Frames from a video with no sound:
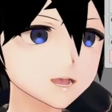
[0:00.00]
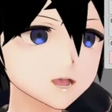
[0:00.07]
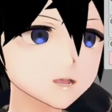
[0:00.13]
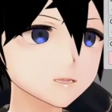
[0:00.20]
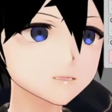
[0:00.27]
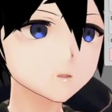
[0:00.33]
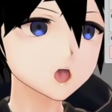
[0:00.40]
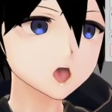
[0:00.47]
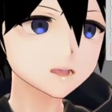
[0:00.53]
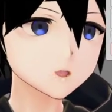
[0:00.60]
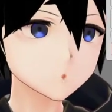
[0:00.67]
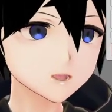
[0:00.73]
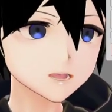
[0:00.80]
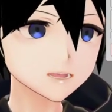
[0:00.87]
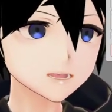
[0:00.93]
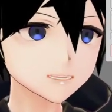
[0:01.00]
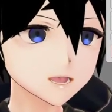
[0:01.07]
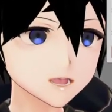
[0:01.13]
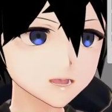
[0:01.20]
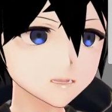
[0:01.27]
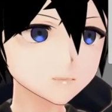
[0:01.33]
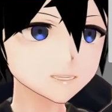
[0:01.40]
Audio lip
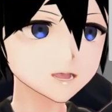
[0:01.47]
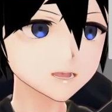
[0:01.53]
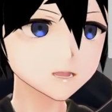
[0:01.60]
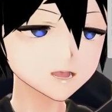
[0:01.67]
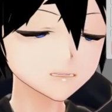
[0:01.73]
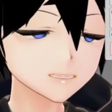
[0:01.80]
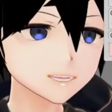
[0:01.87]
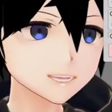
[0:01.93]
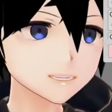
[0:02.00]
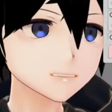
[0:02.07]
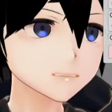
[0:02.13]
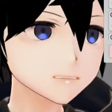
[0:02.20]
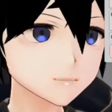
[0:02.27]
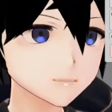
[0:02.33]
sync. This is